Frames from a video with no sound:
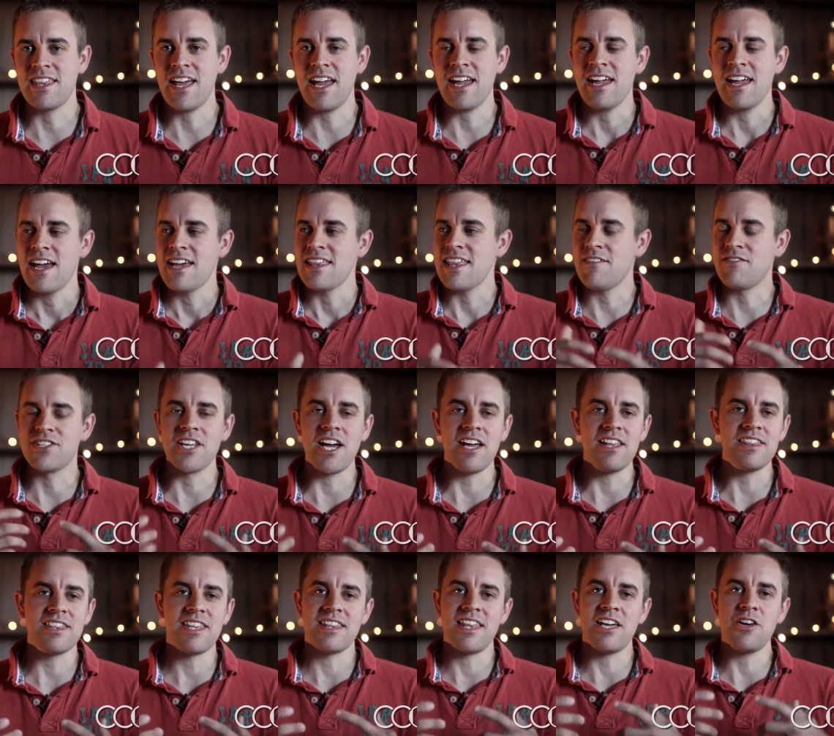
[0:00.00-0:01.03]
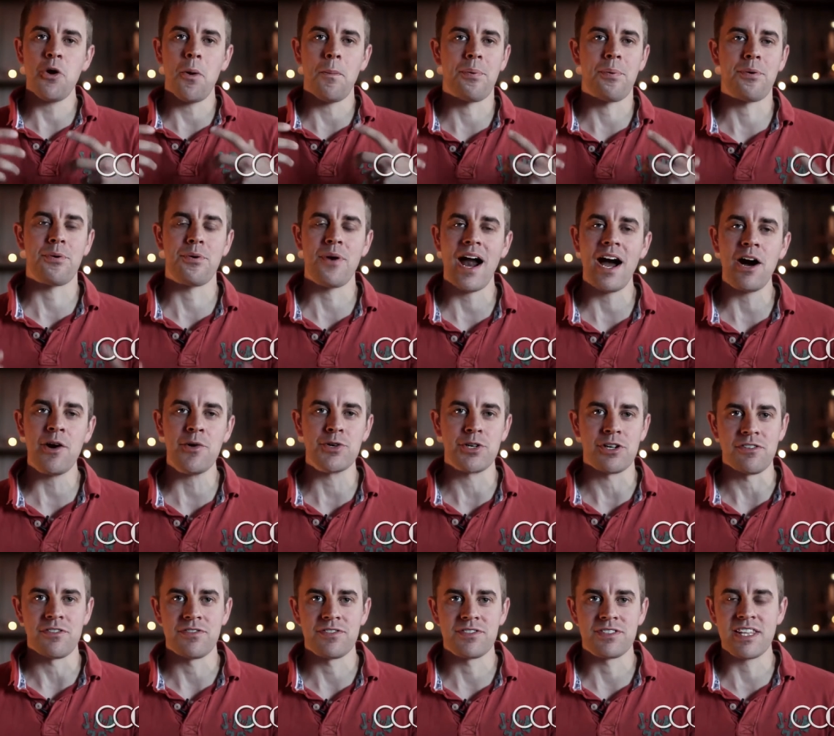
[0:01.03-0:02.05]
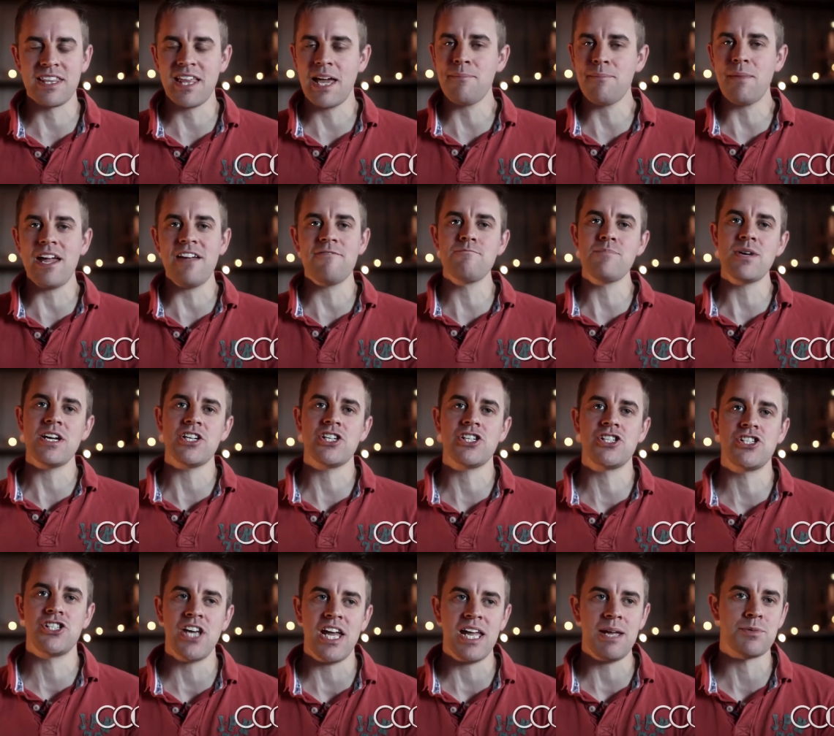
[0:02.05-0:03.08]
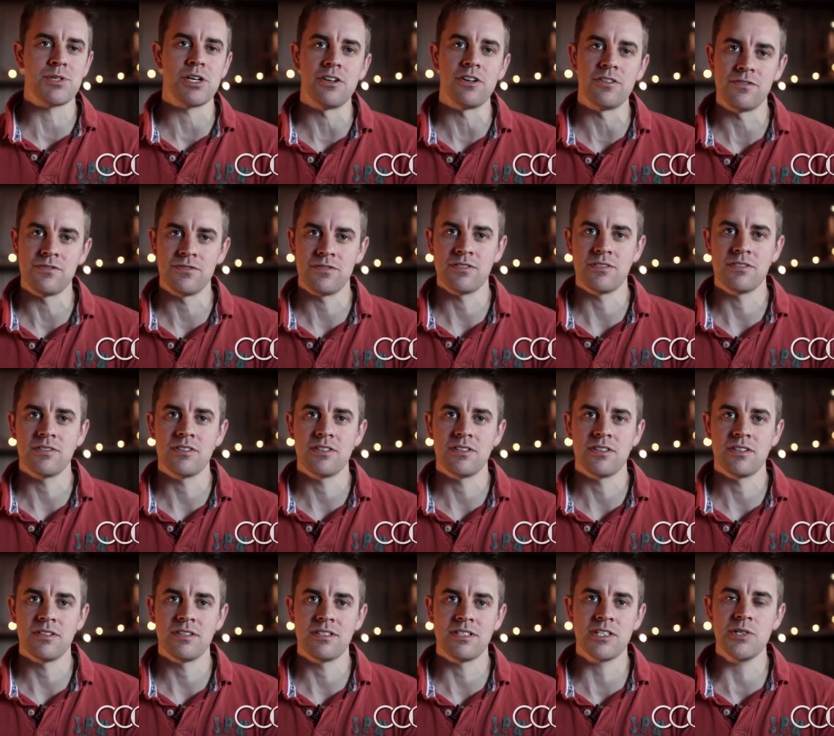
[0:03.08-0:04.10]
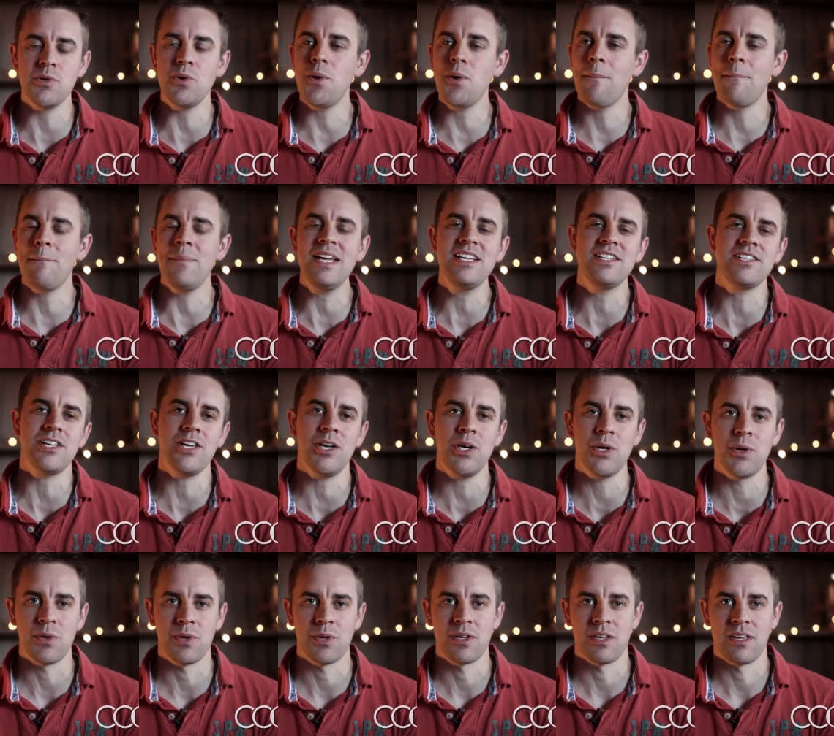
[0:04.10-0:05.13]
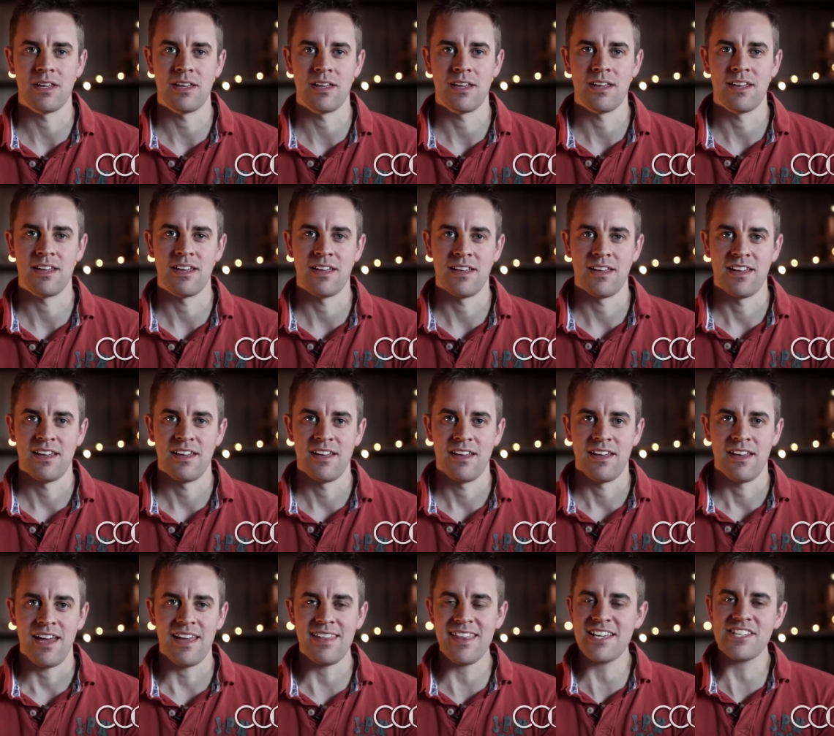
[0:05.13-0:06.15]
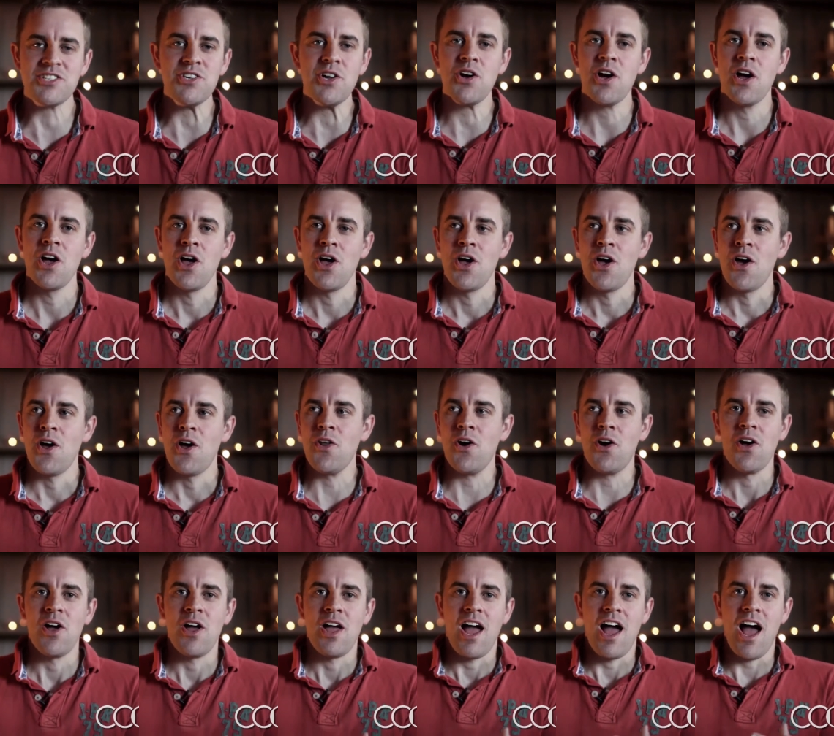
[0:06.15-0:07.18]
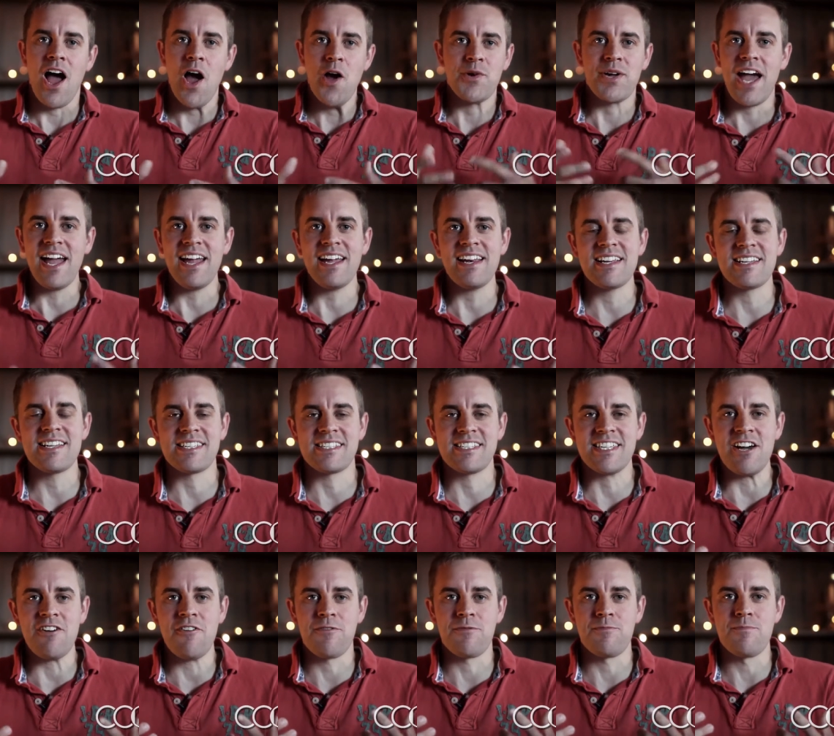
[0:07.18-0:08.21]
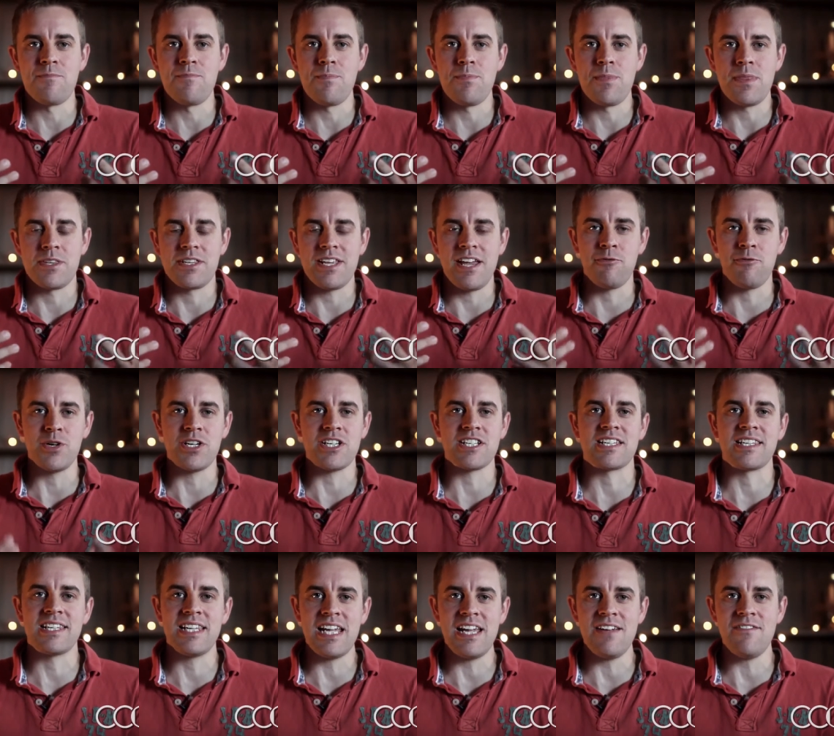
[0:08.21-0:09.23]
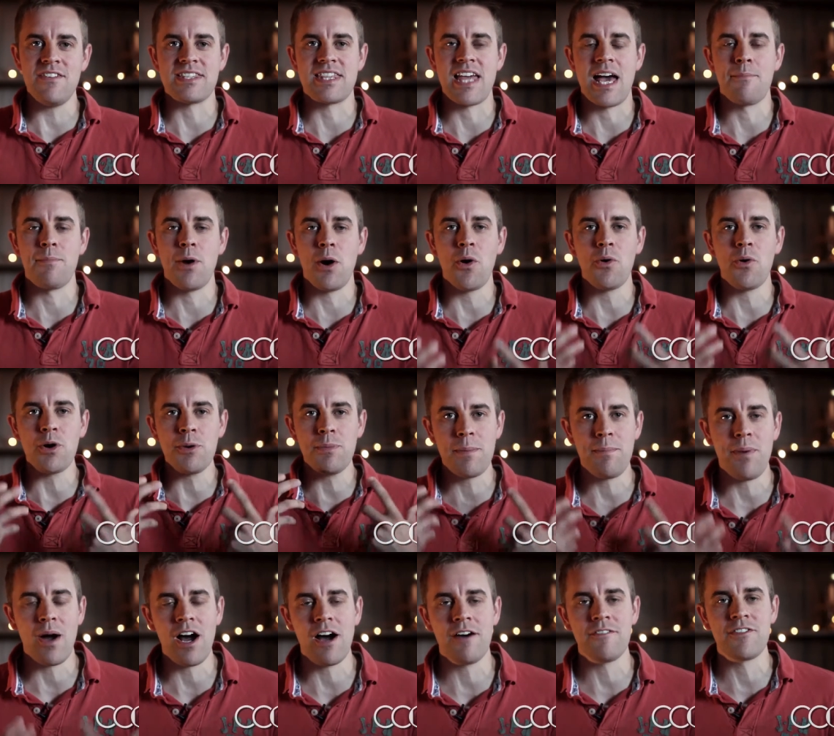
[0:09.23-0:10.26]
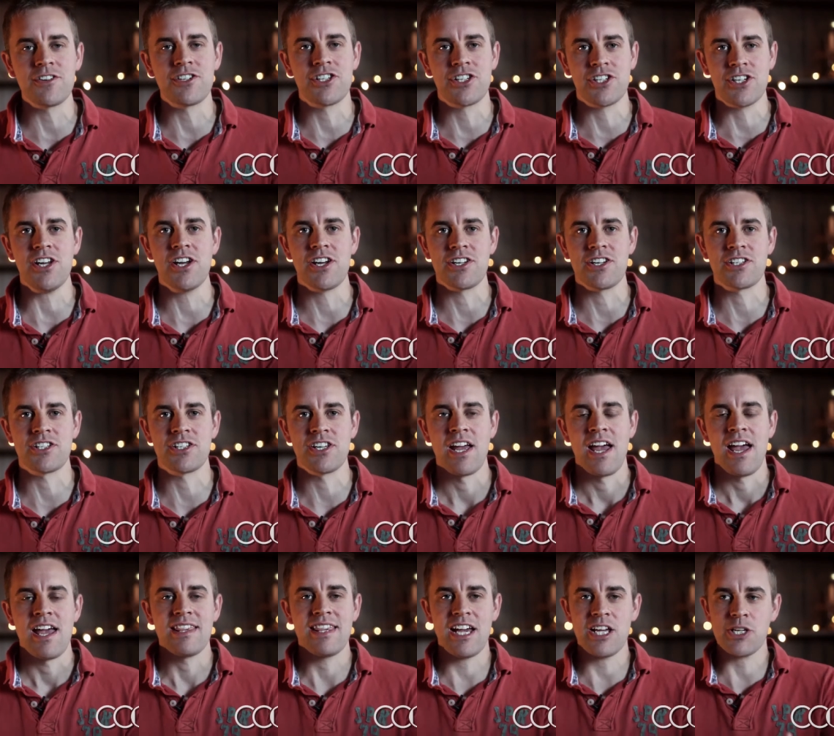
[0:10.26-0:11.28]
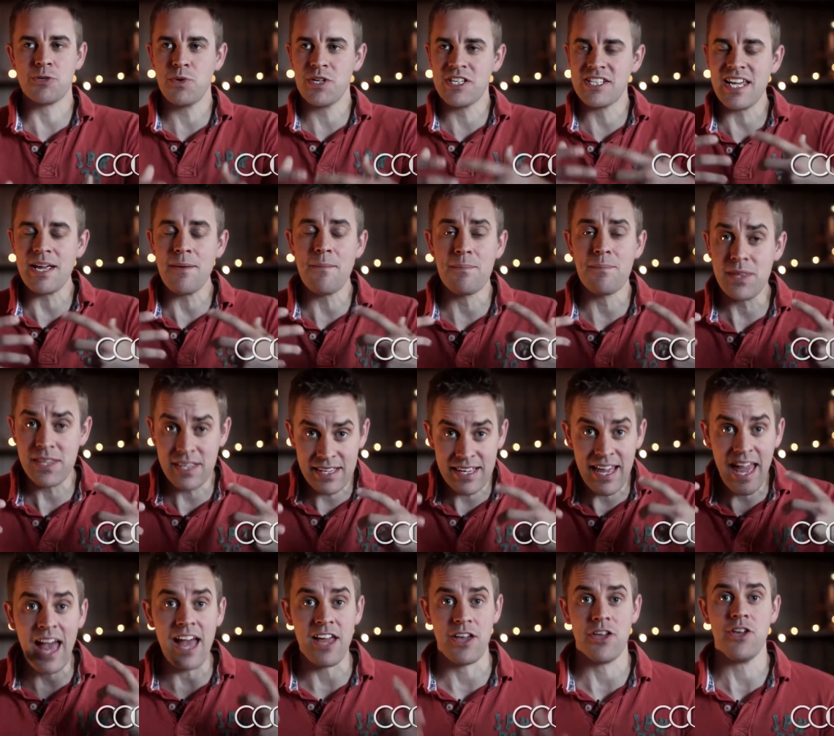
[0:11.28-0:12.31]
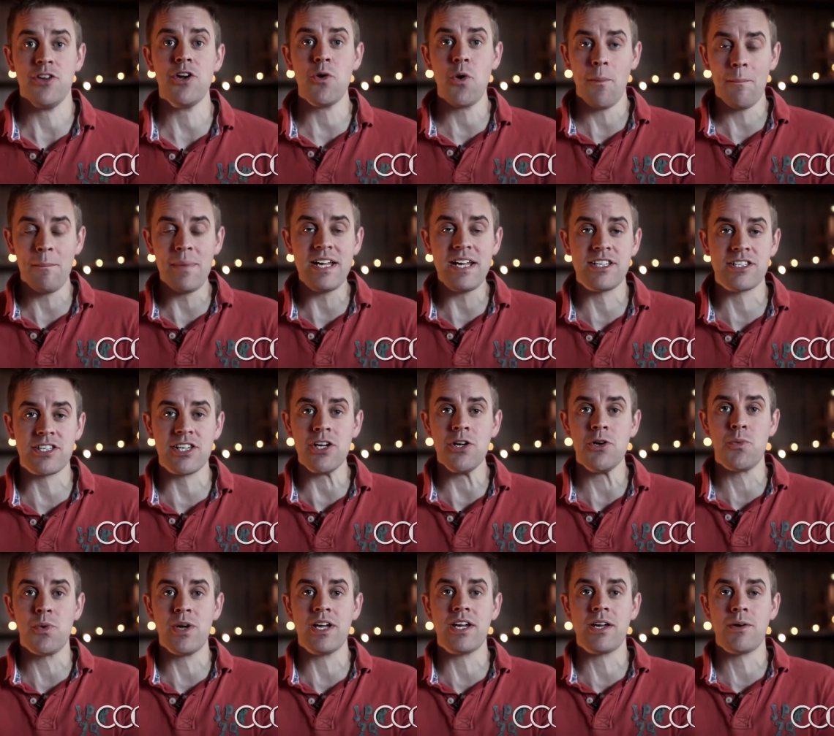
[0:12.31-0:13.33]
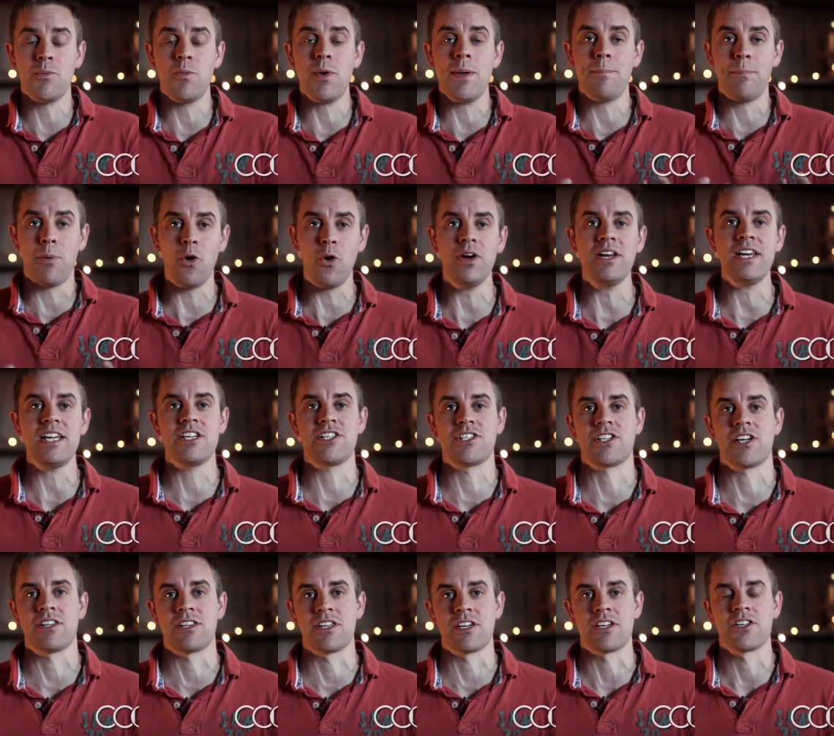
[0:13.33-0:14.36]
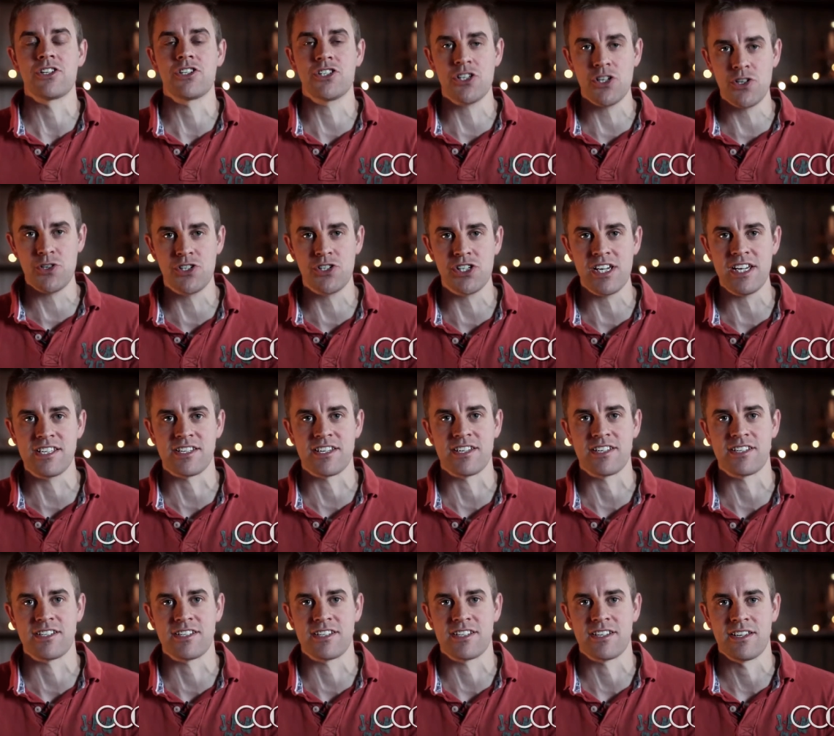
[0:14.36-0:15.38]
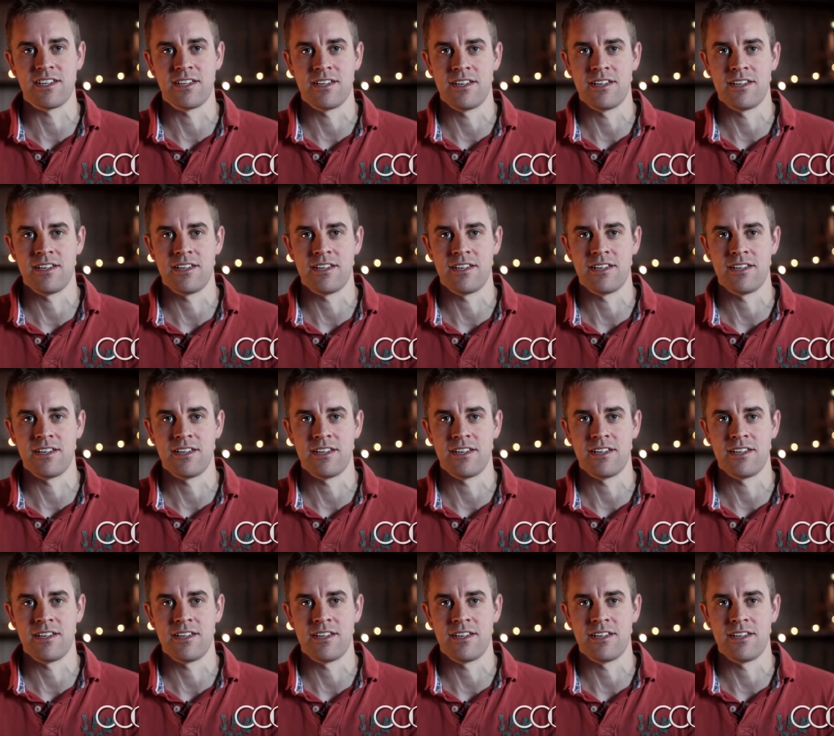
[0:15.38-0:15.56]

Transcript: they, they've done that they're not proud of, that they may even be ashamed of. It's not me too. And that's not, not okay in itself, if we just leave it there. But I want to be part of a church that, as we sing, yeah, you know what, me too, we, we point each other to Jesus.